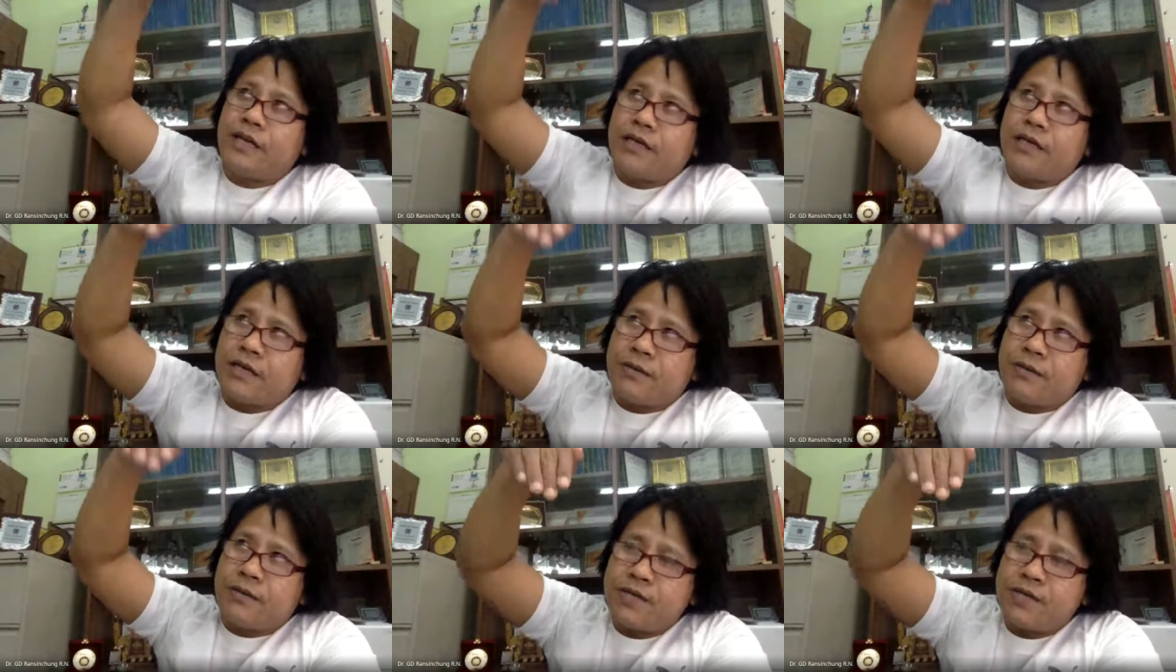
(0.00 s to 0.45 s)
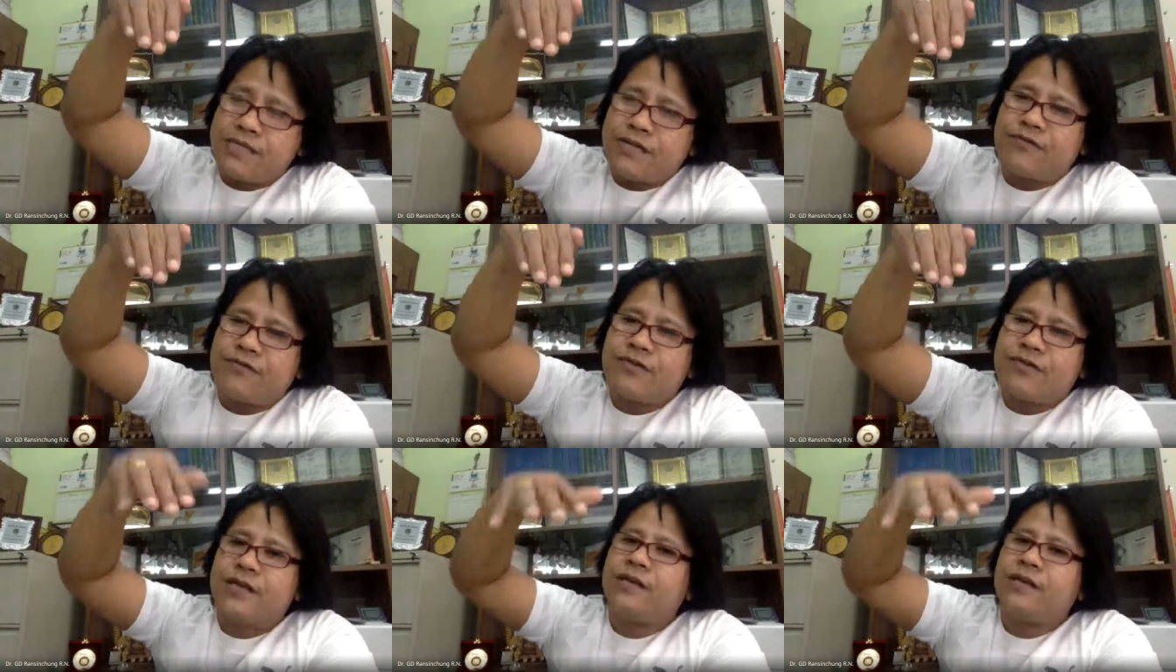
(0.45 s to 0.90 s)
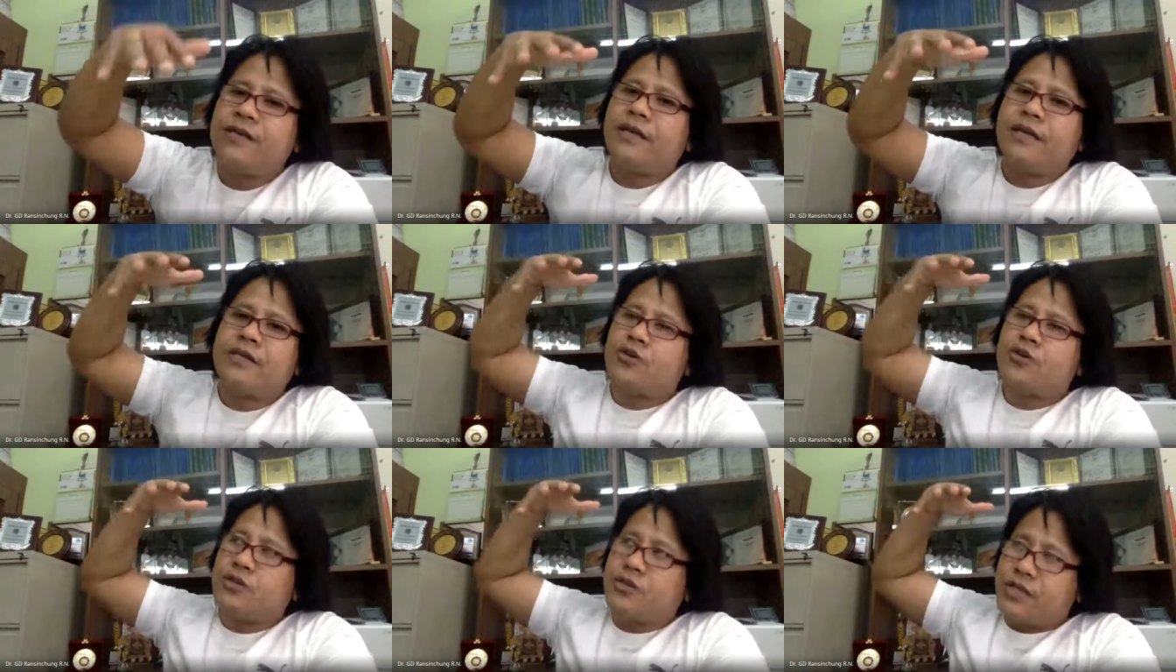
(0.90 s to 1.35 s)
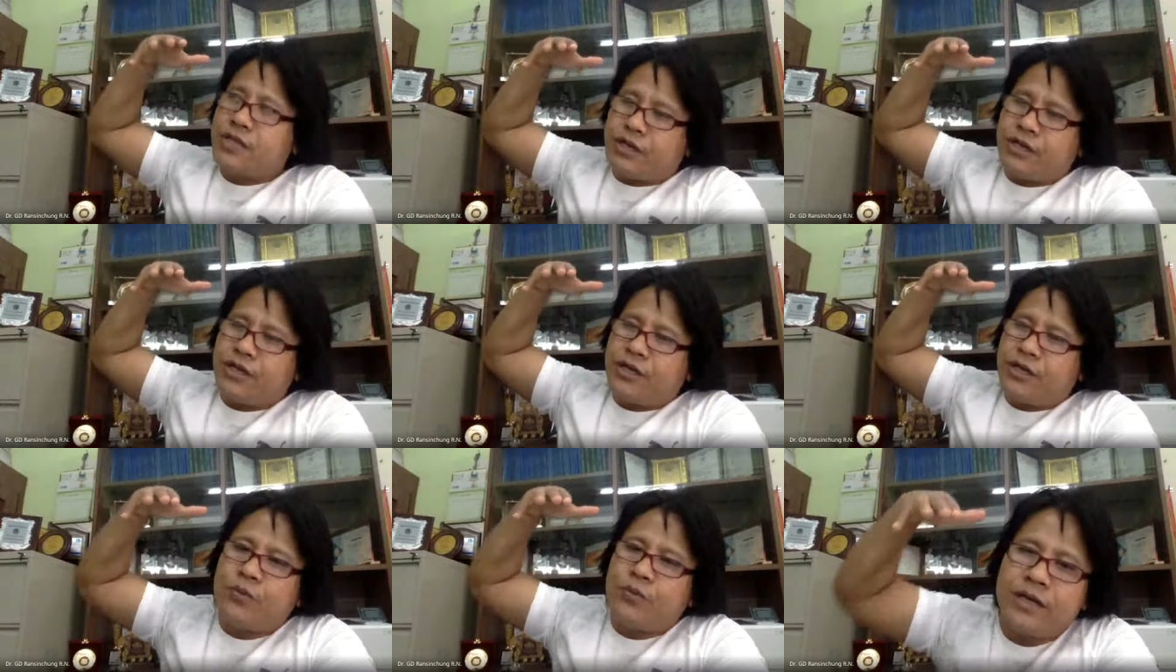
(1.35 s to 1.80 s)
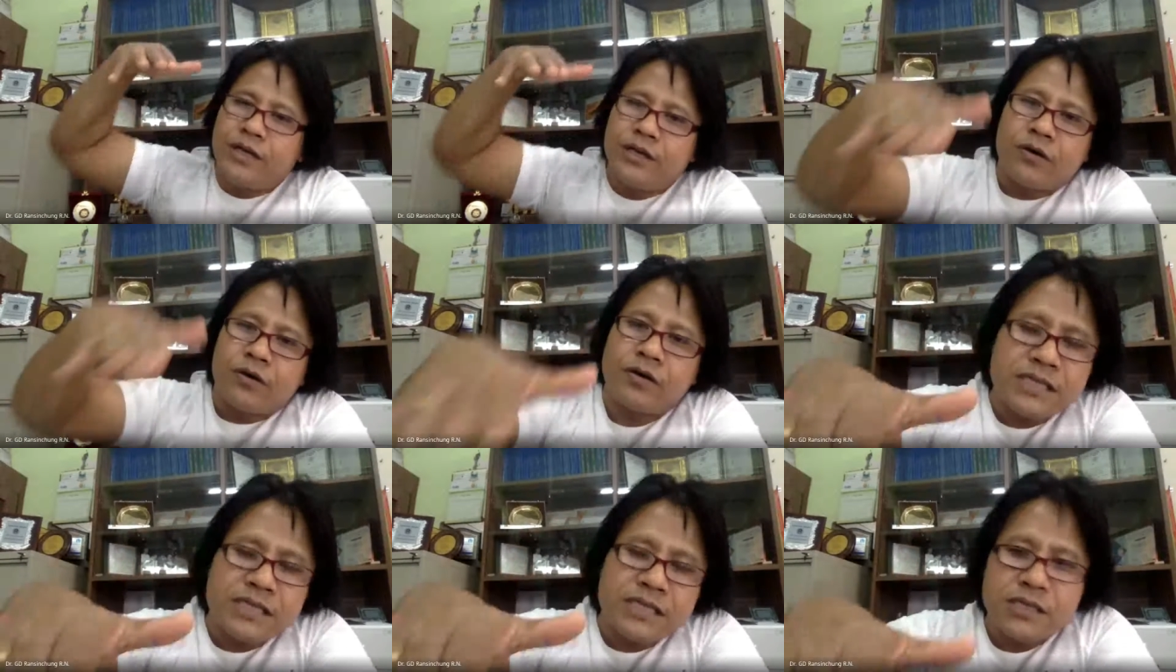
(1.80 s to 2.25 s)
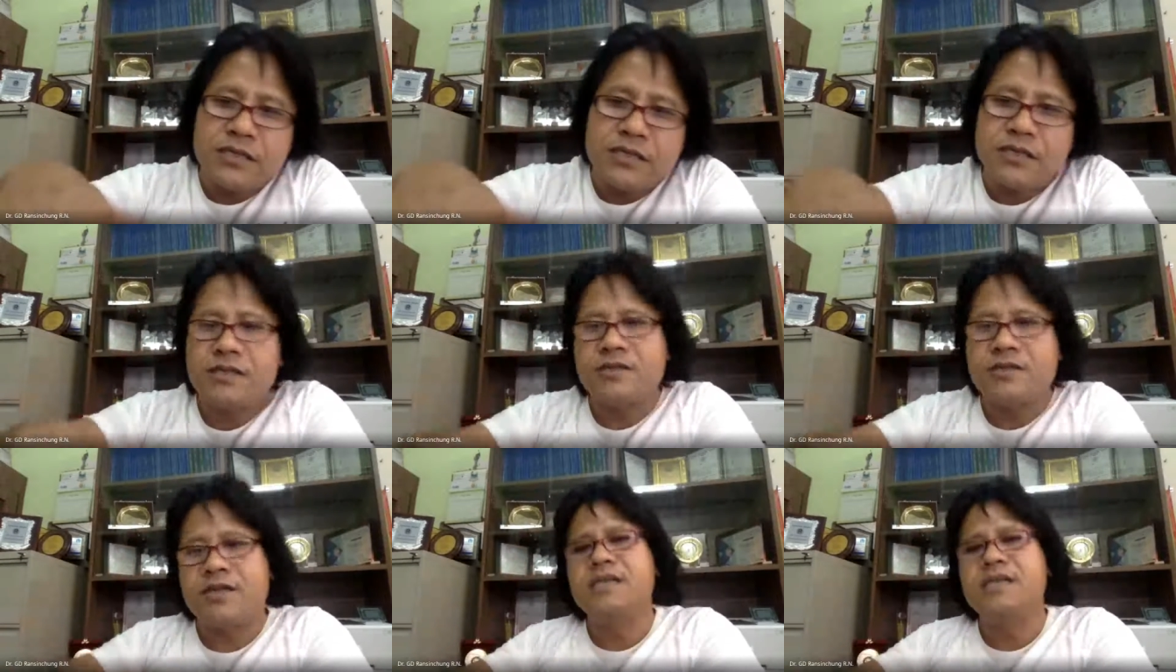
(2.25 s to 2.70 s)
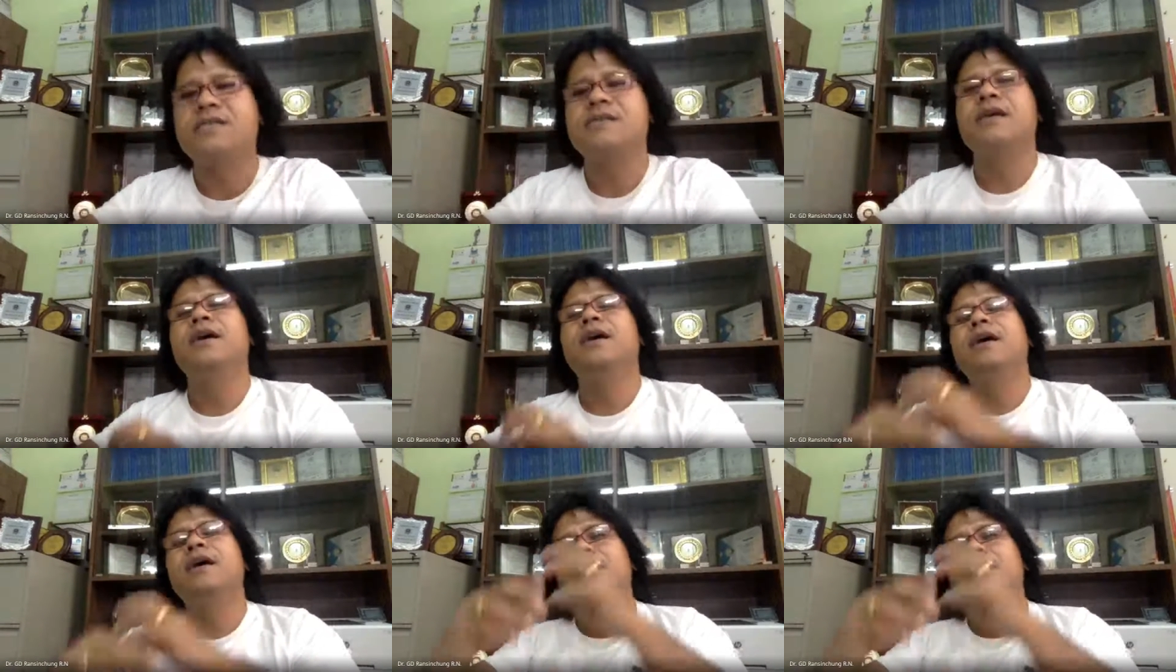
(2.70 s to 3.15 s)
compressive strength associated with the horizontal thrust,